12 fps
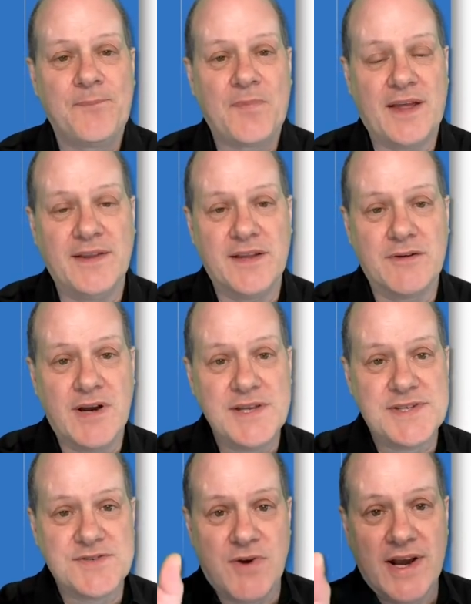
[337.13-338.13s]
And then the
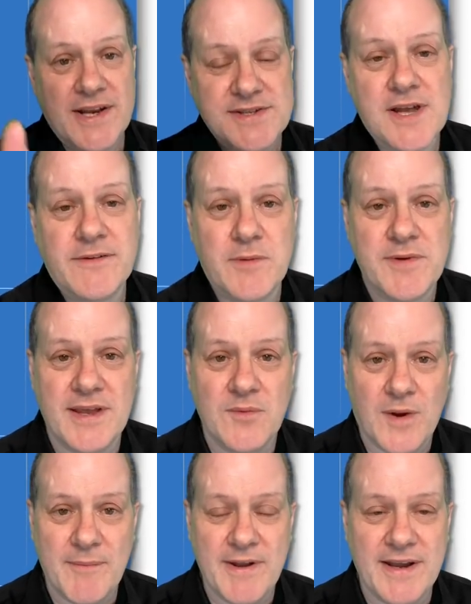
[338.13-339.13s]
race is running, it's over within
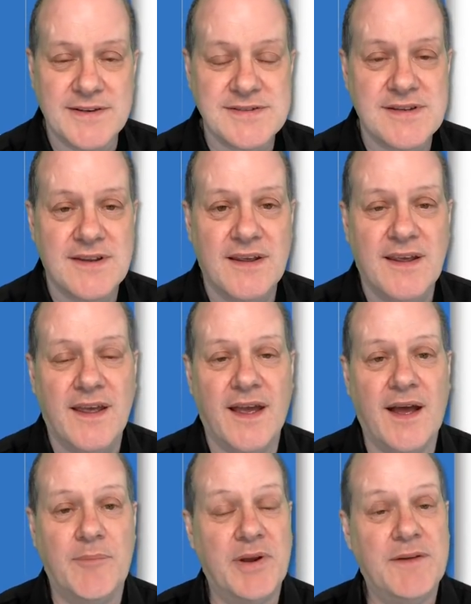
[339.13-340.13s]
1 minute.
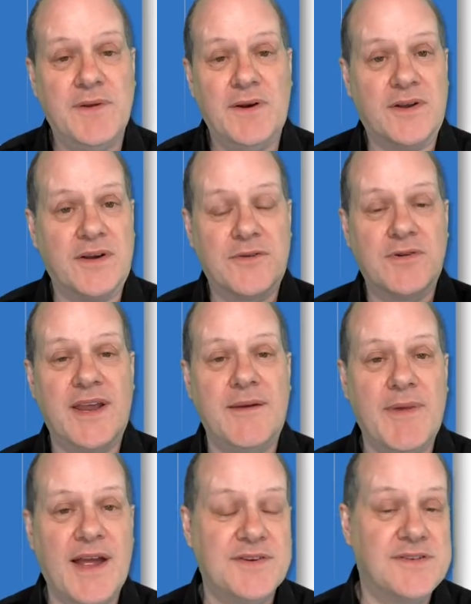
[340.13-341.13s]
But if you look at a cricket
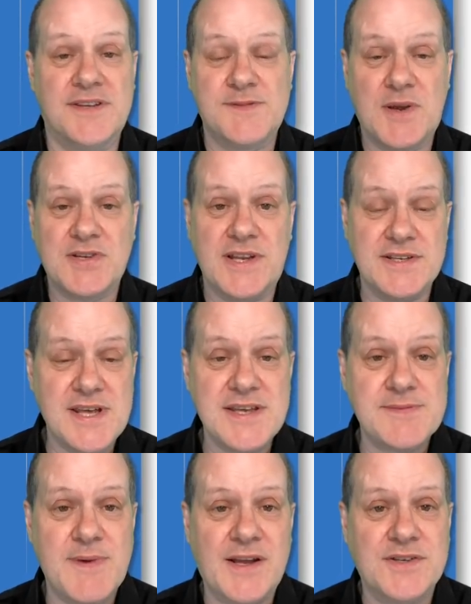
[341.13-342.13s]
match, especially a
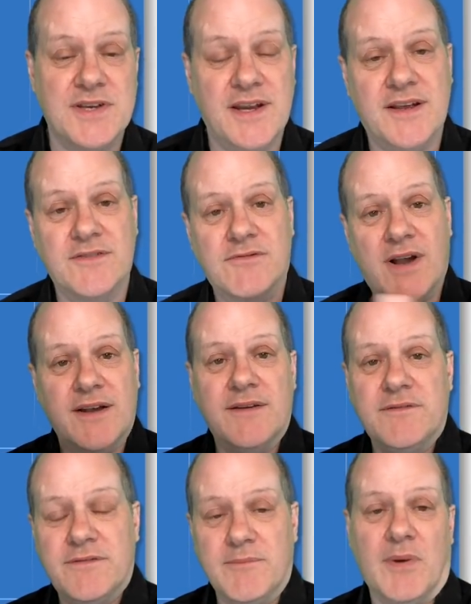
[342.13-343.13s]
test match, it can
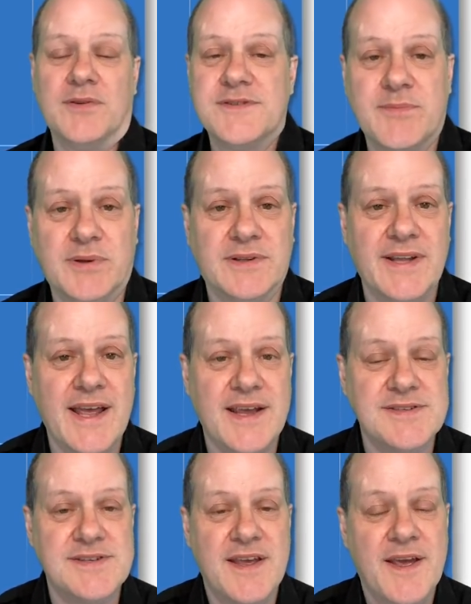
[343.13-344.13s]
run for multiple
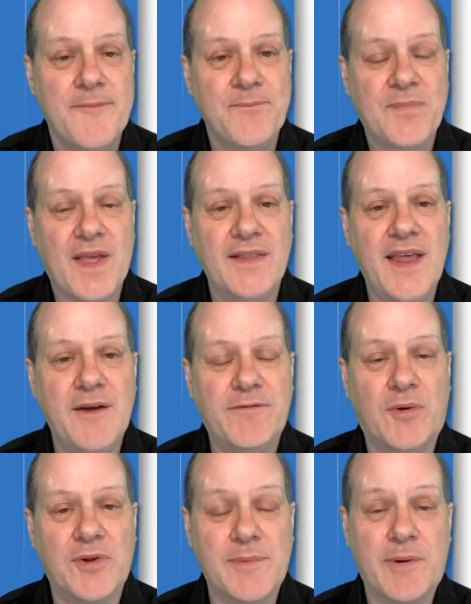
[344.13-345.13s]
days. And
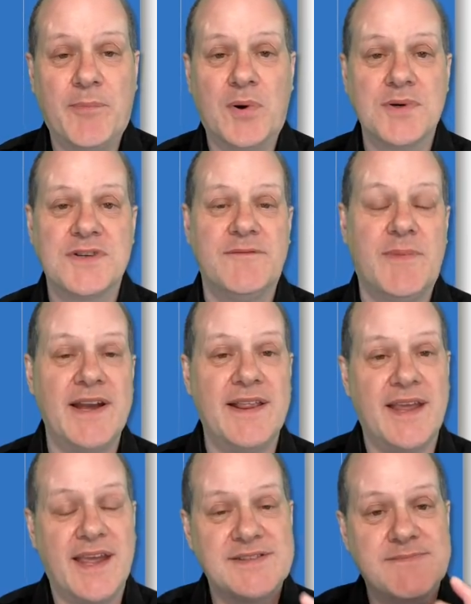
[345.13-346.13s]
therefore, the proportion of money
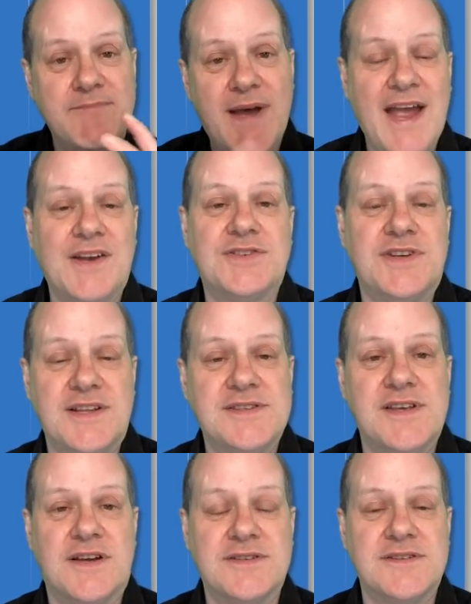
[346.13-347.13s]
that gets matched in
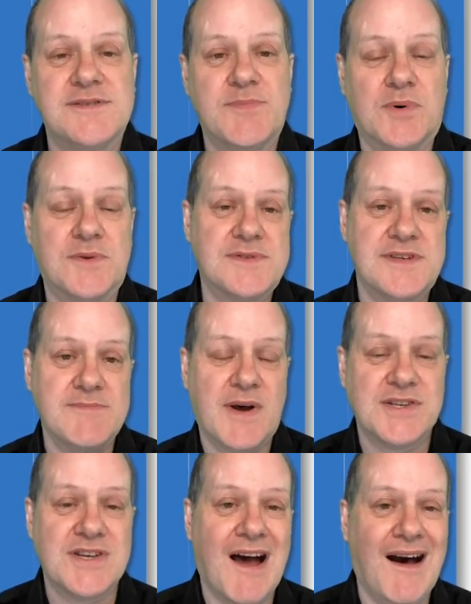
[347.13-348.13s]
certain sports is
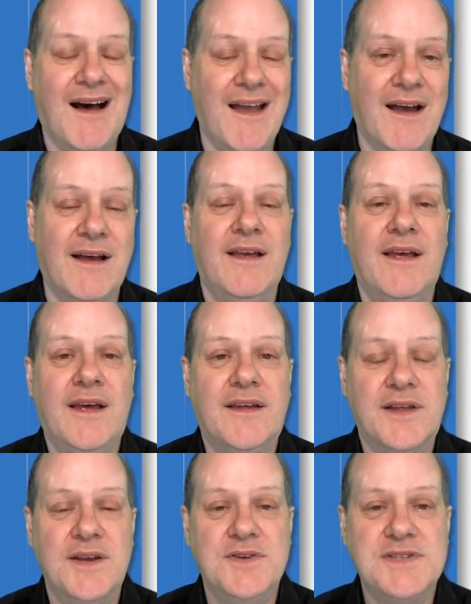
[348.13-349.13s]
much higher
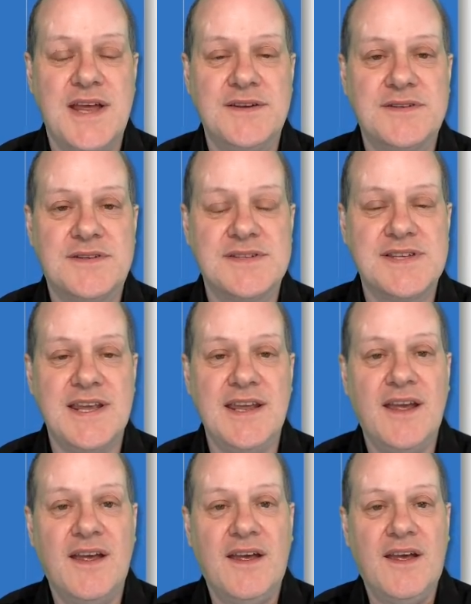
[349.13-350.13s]
than you tend to
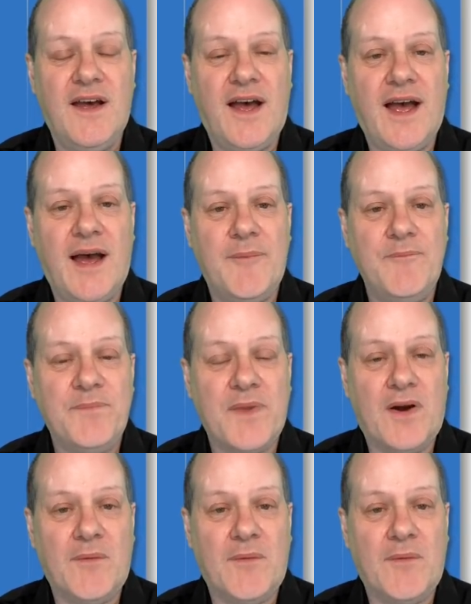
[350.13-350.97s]
see on